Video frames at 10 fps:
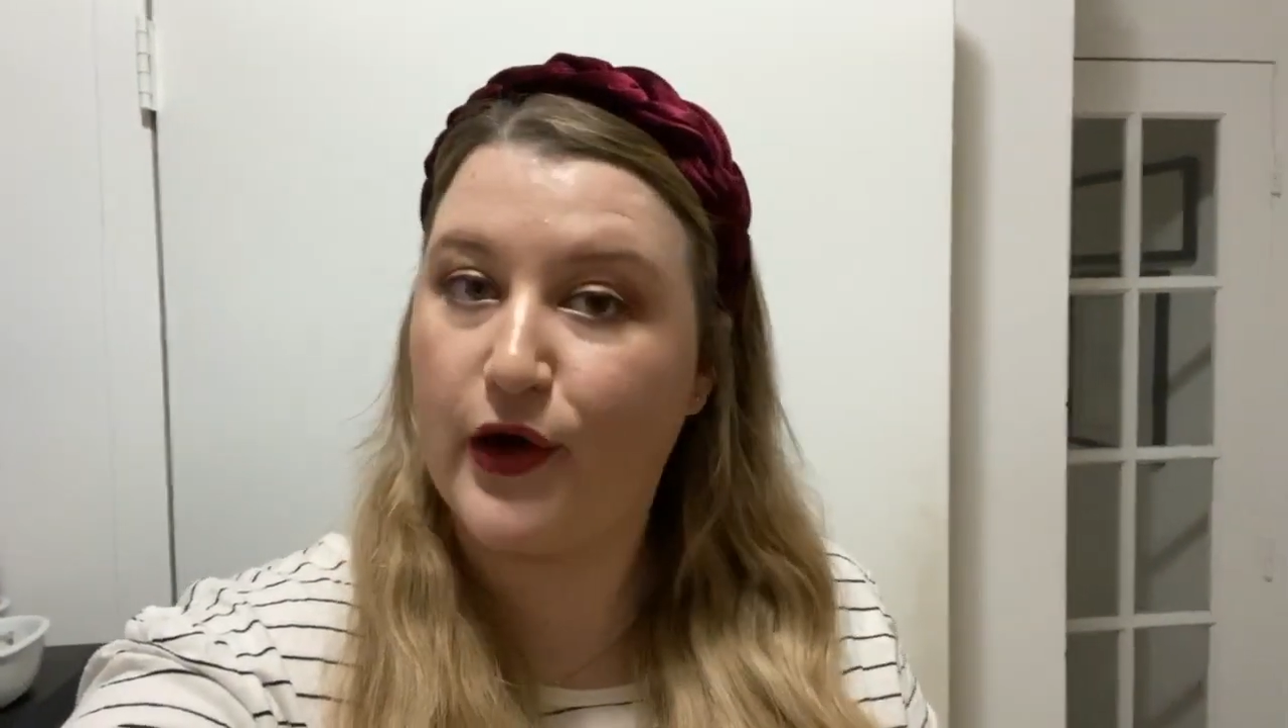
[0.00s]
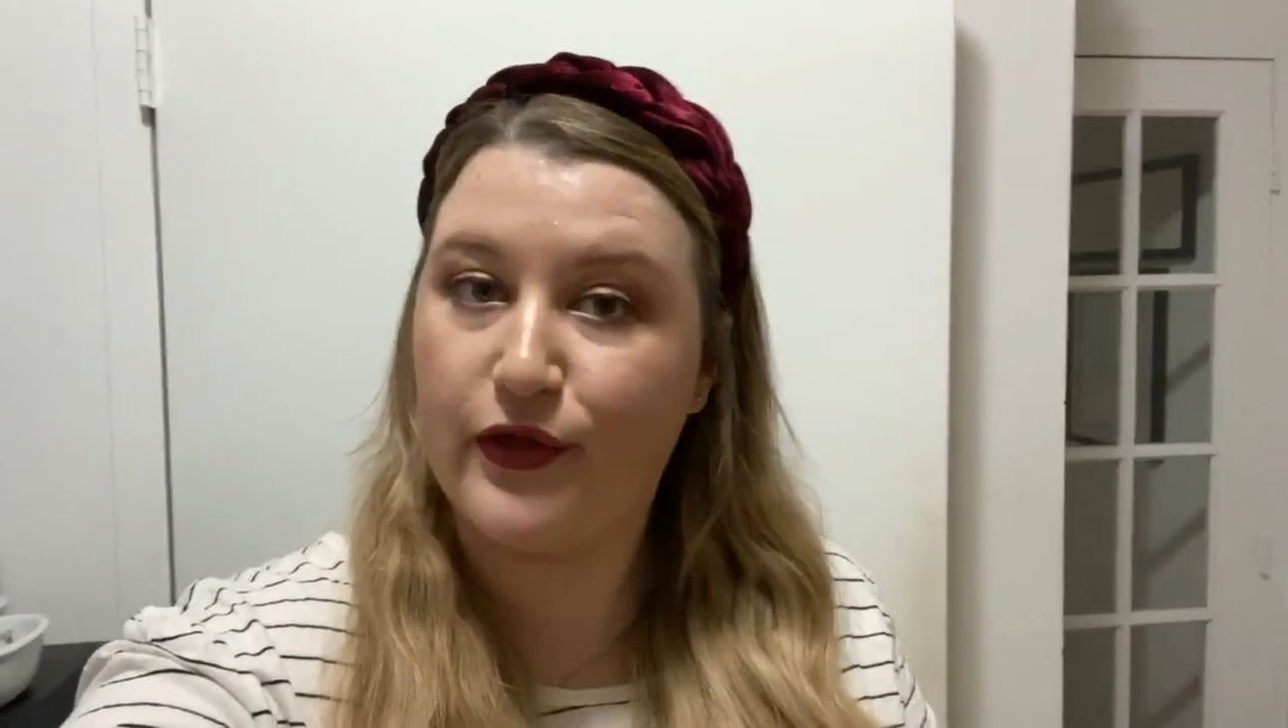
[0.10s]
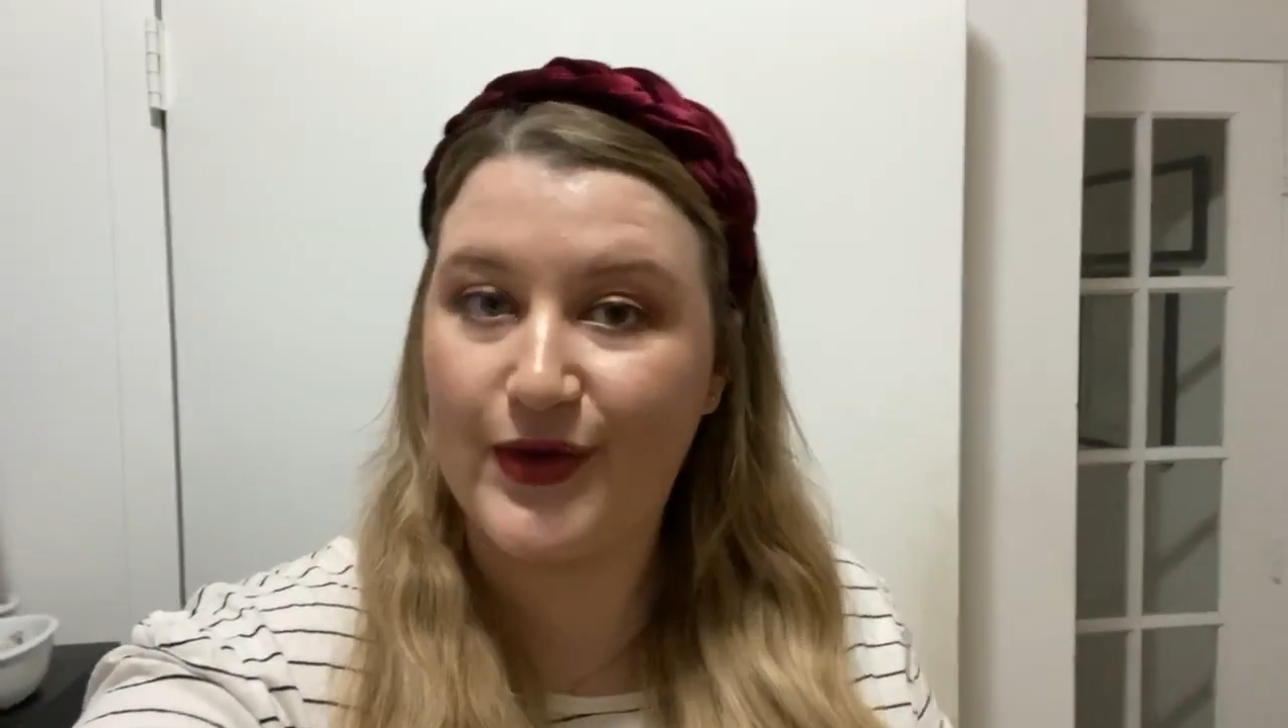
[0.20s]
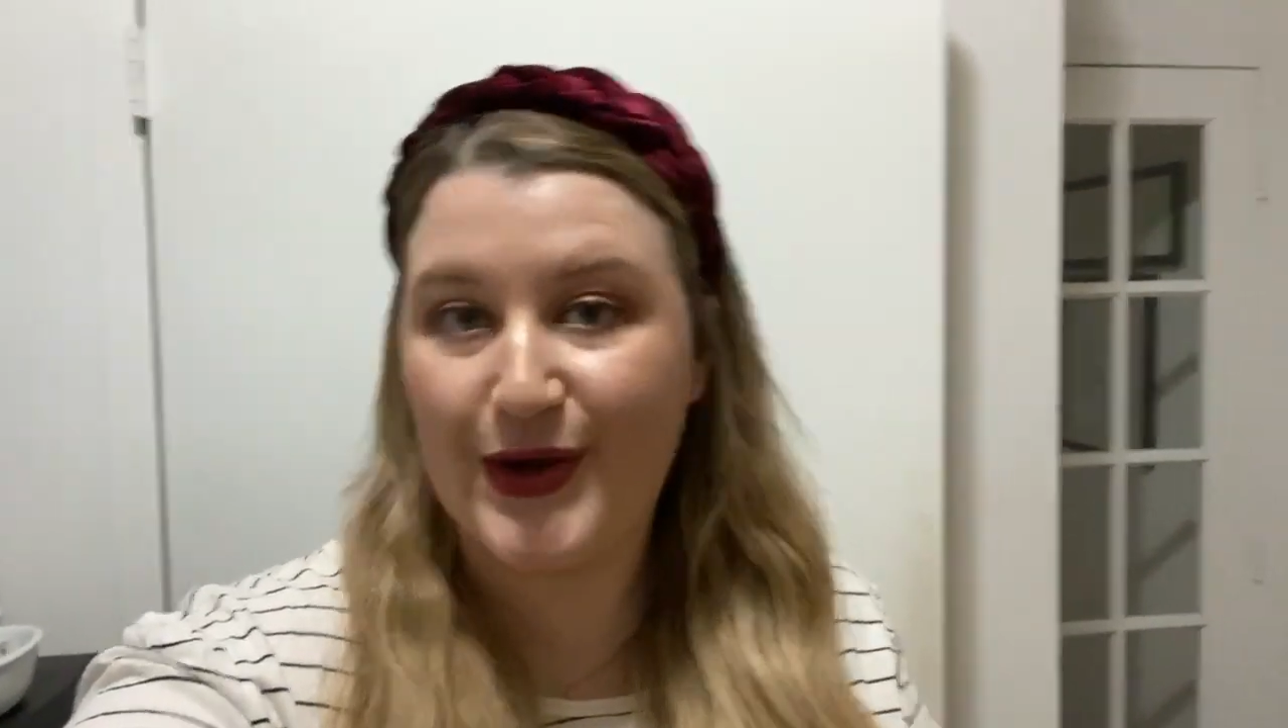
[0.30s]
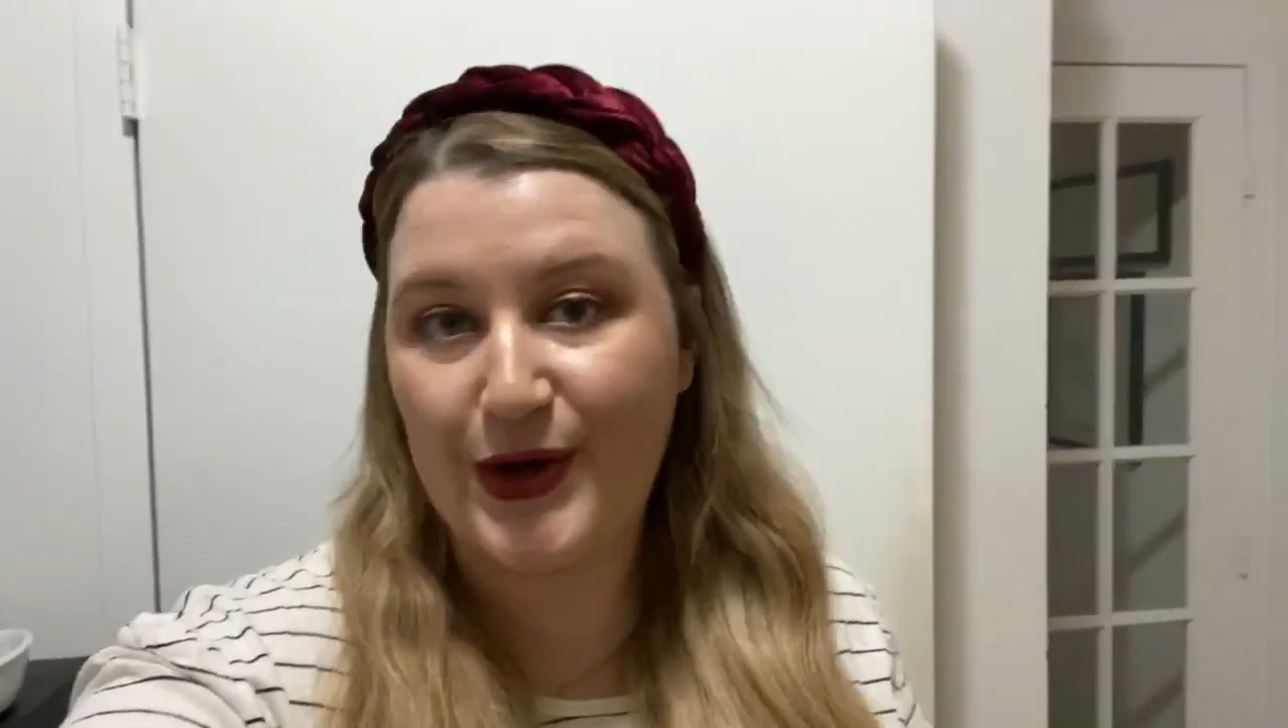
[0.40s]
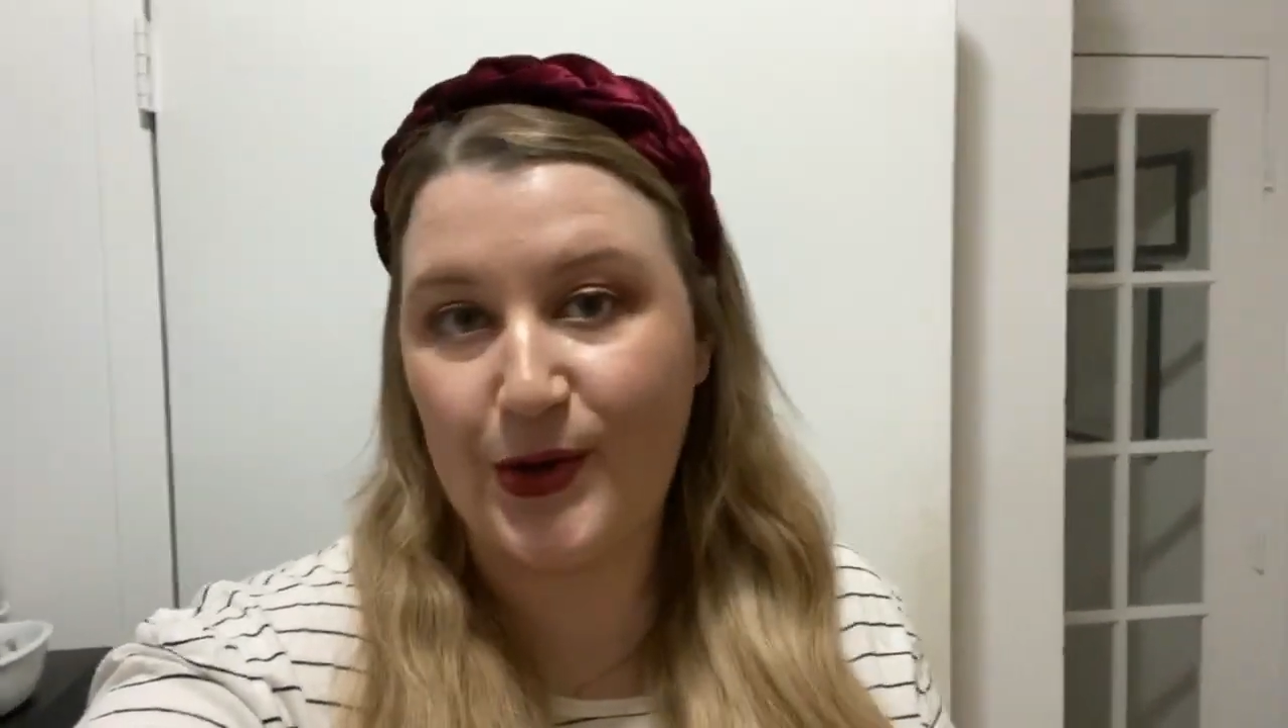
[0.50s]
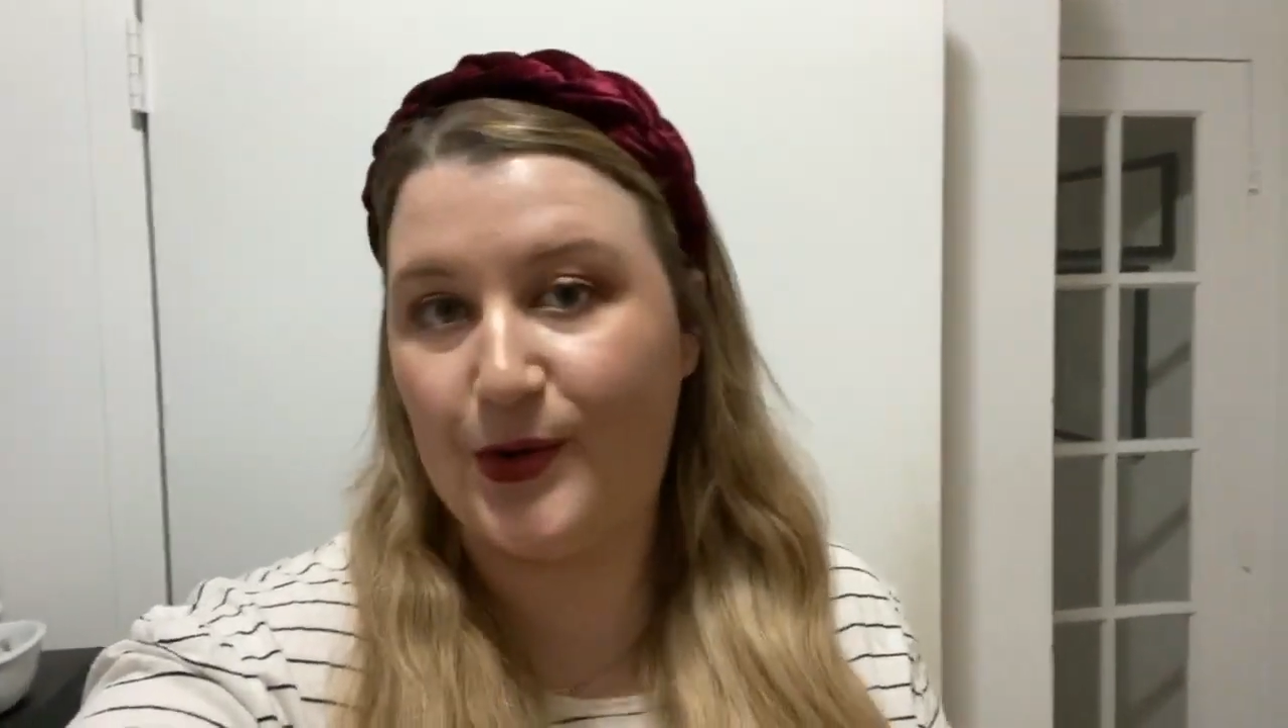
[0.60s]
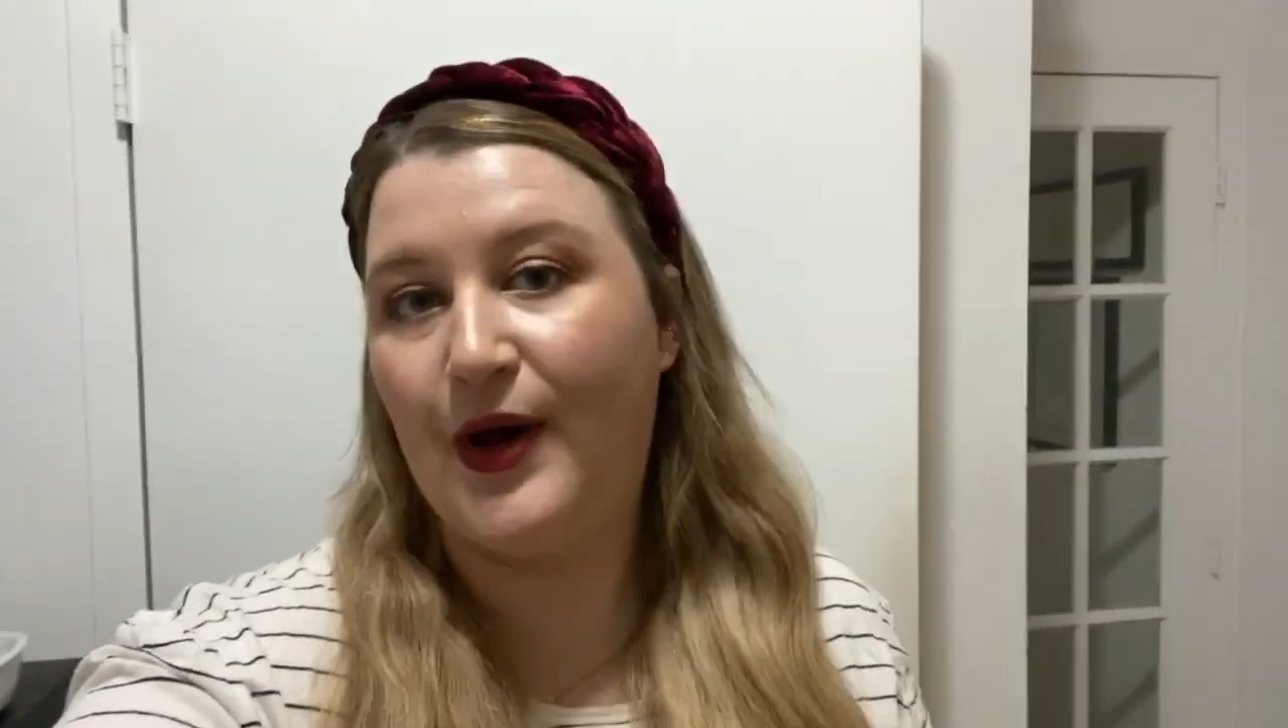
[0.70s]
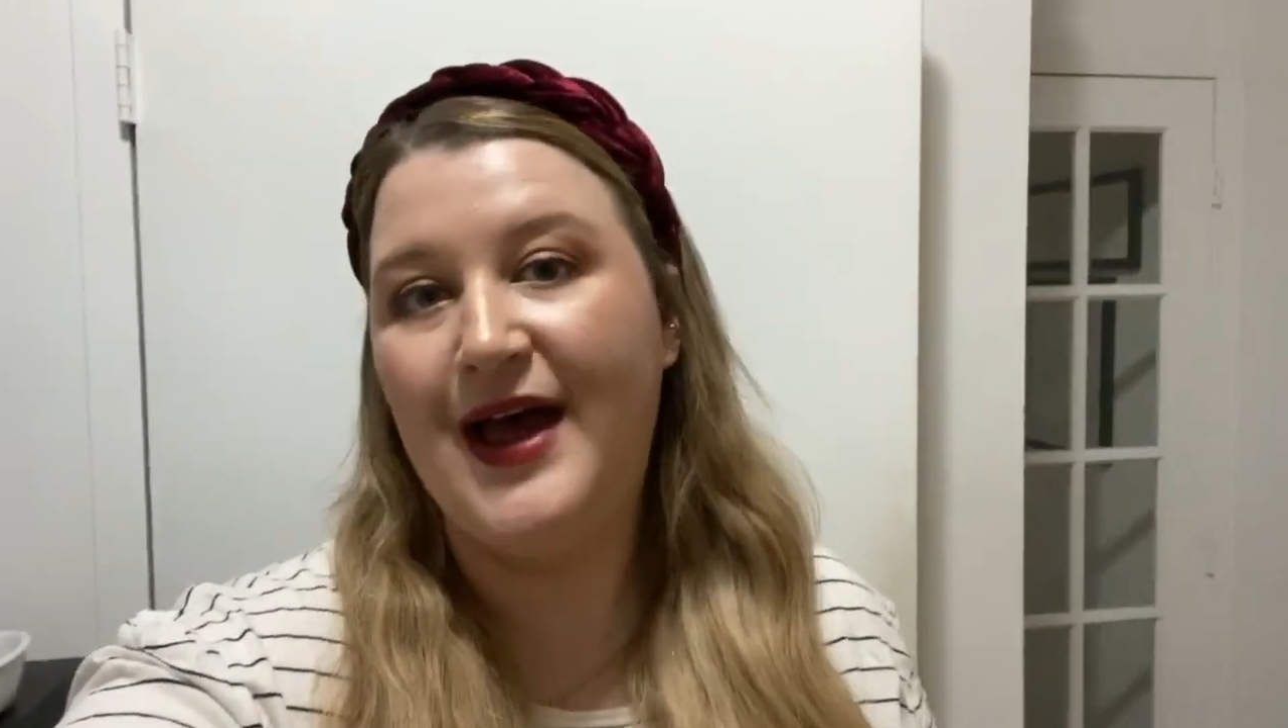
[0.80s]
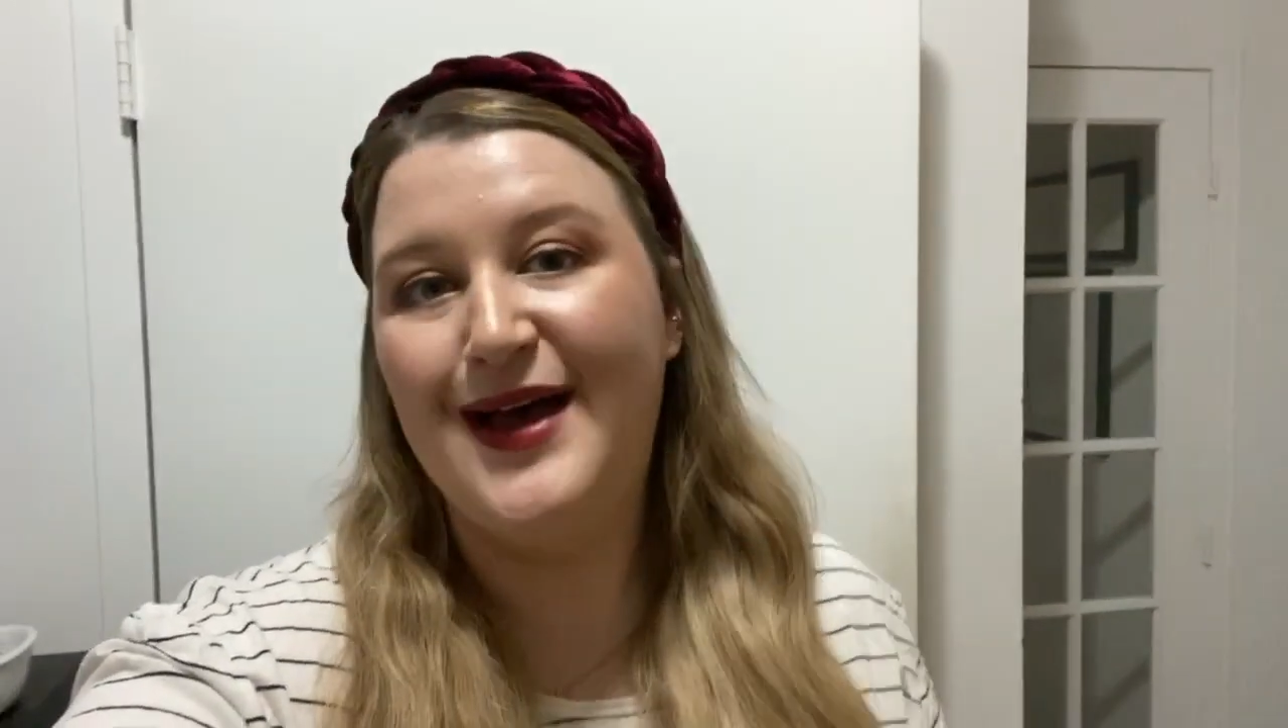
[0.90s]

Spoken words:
through,